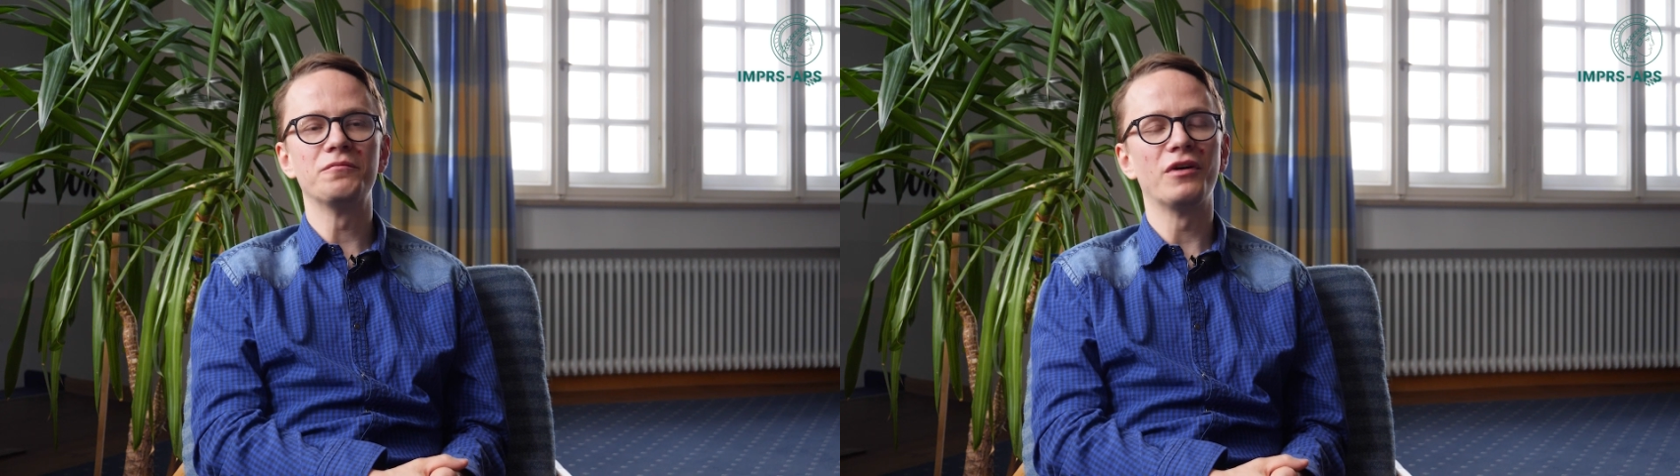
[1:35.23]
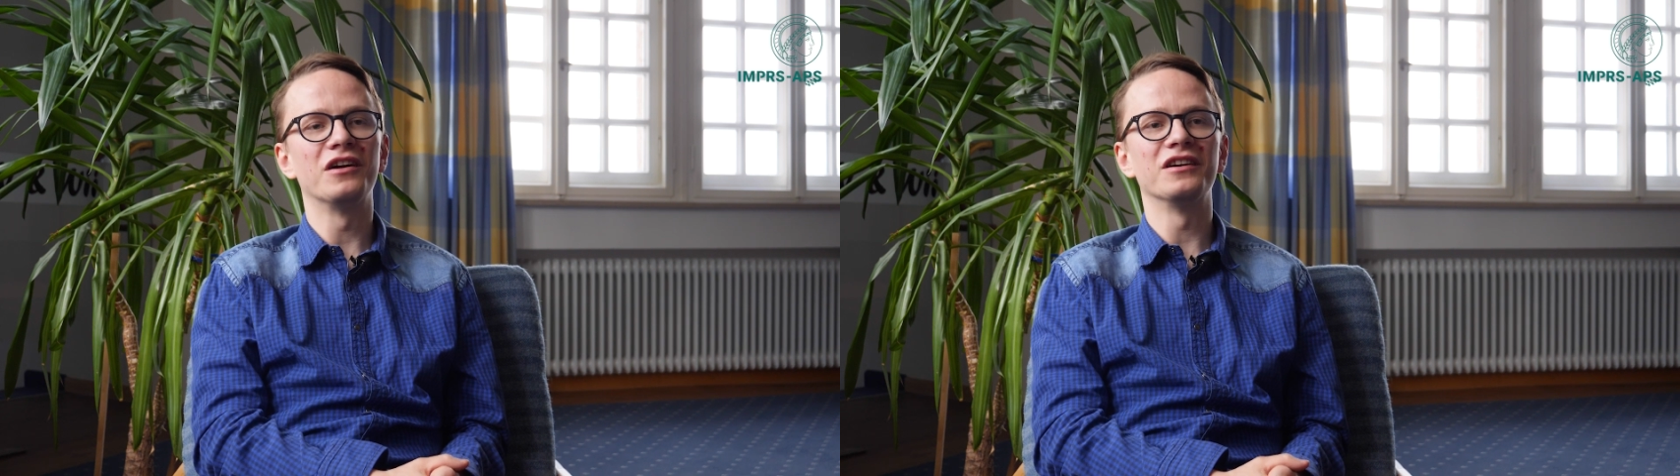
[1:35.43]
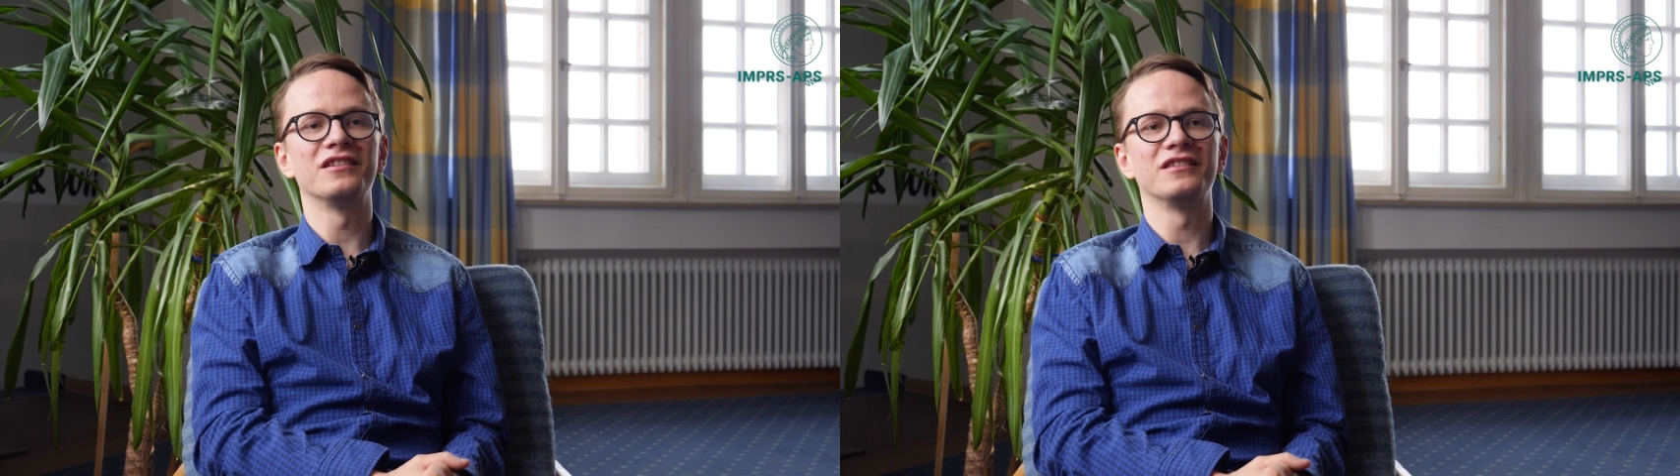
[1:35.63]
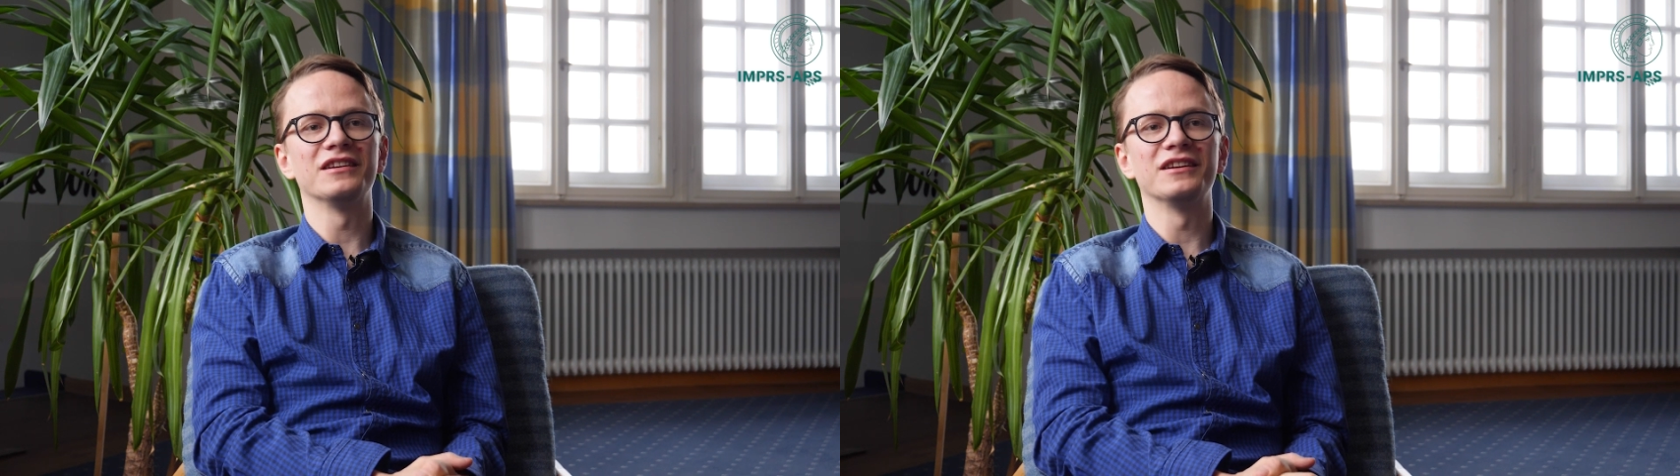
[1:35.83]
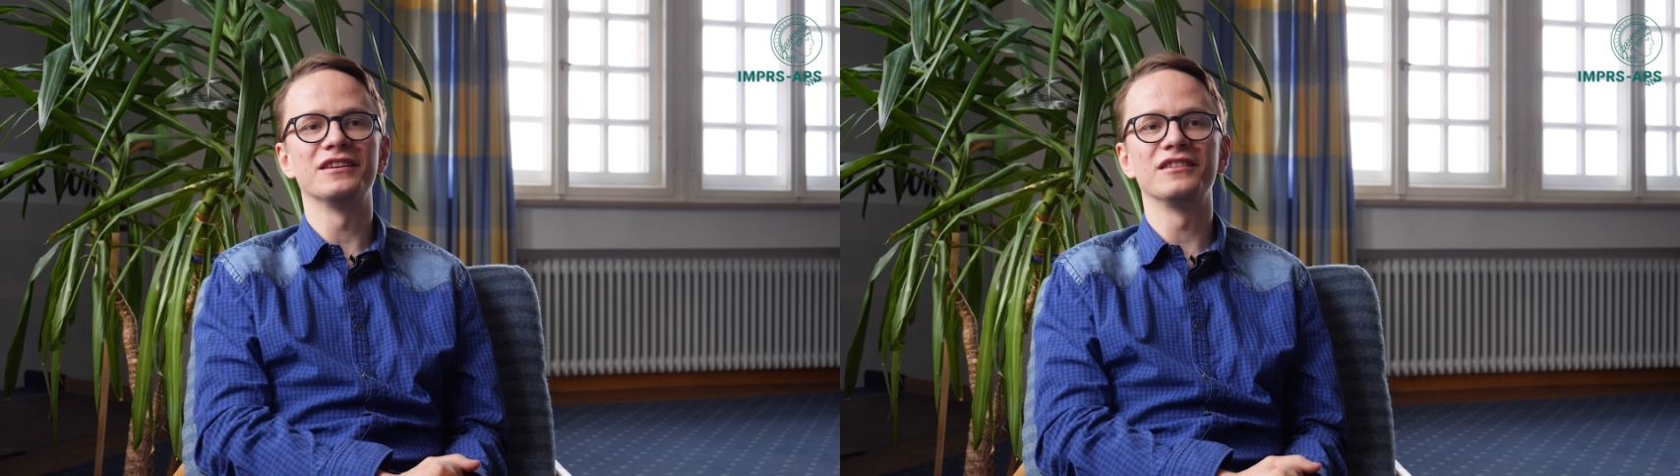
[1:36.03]
part
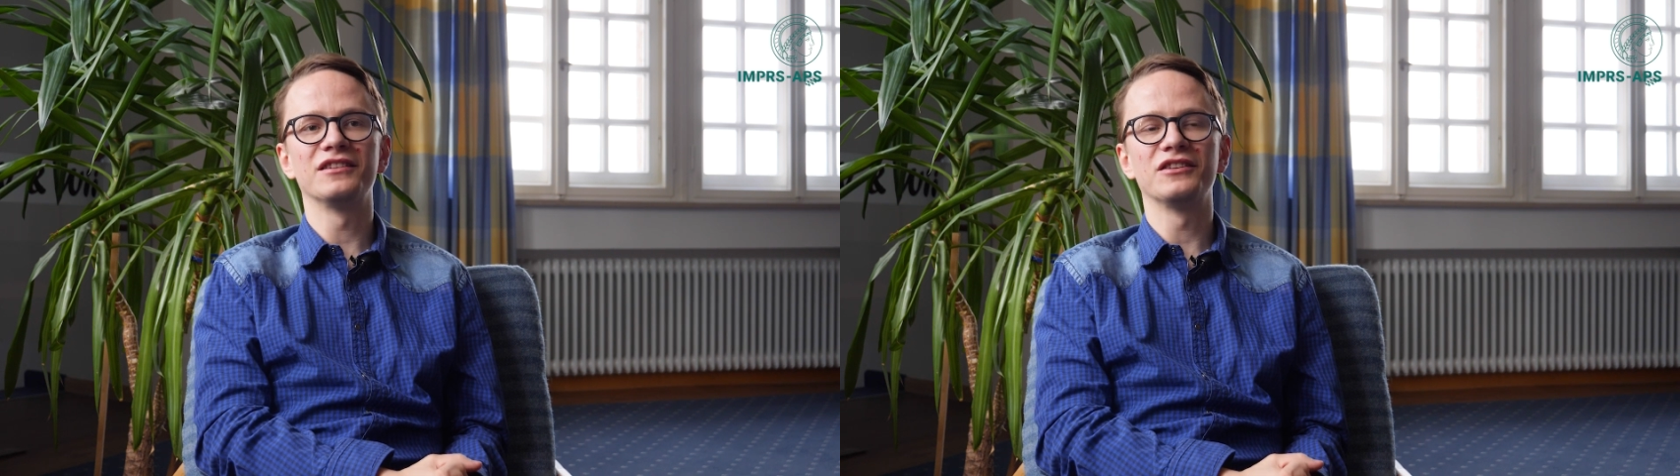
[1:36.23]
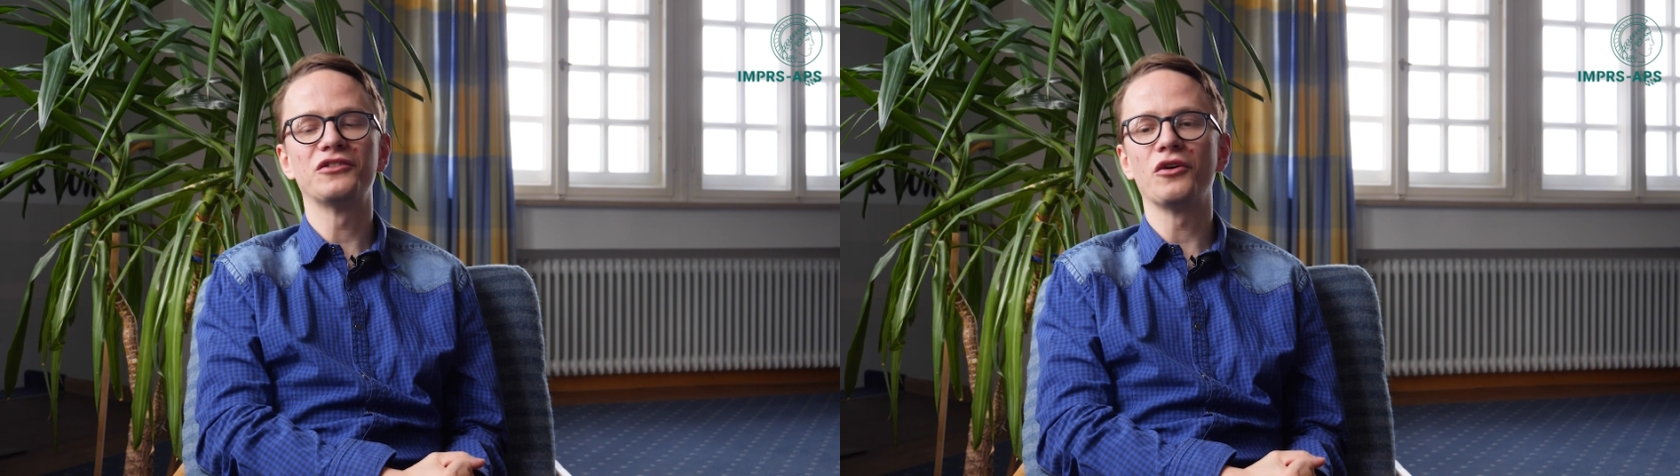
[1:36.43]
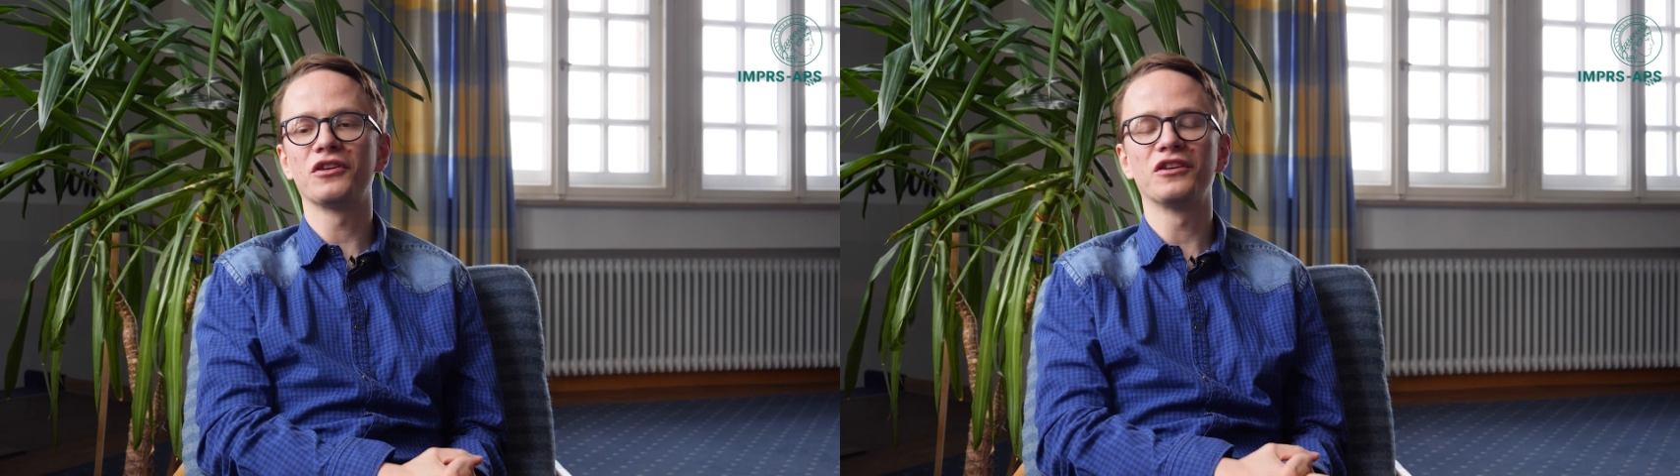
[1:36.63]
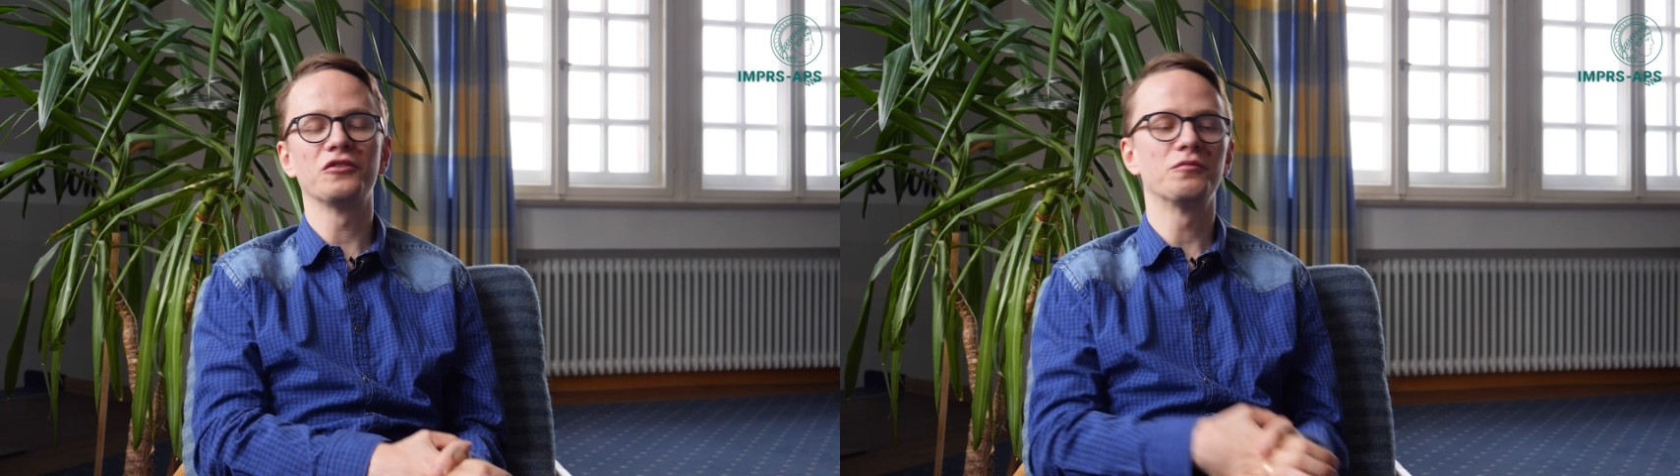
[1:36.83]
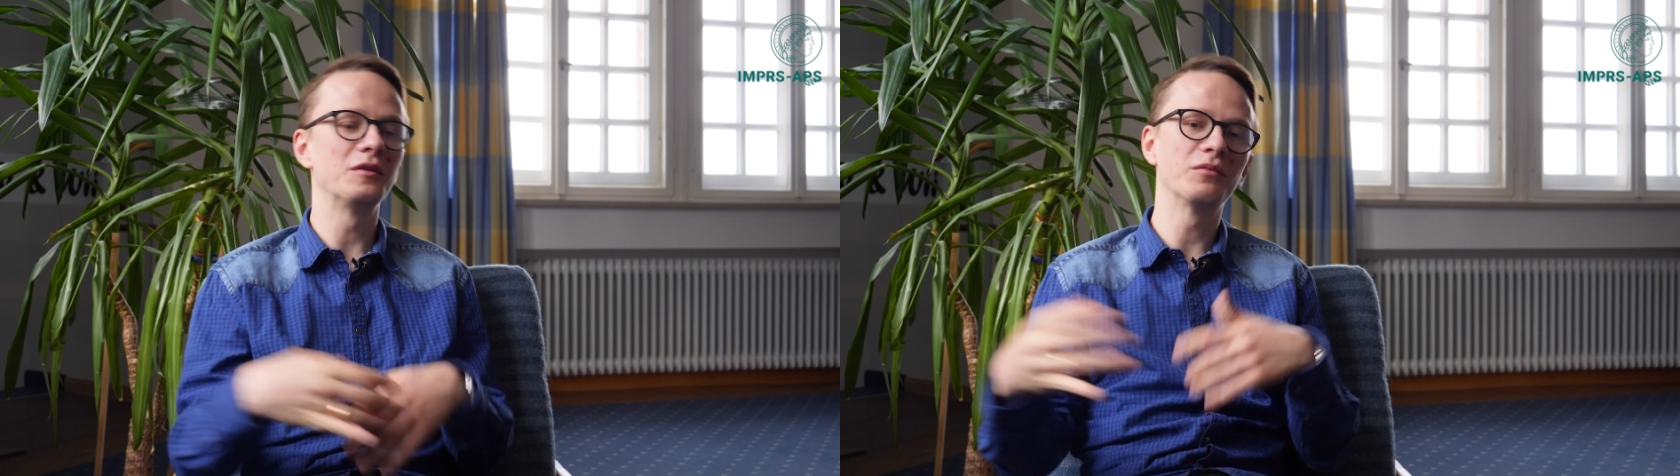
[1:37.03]
and talking
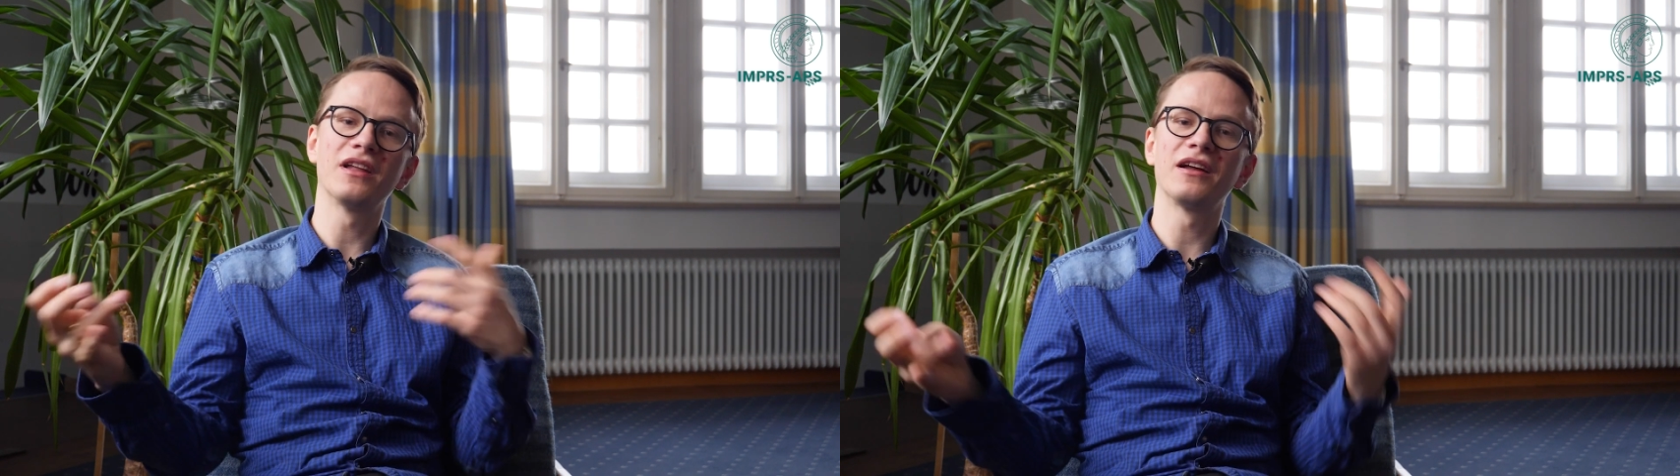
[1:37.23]
to people,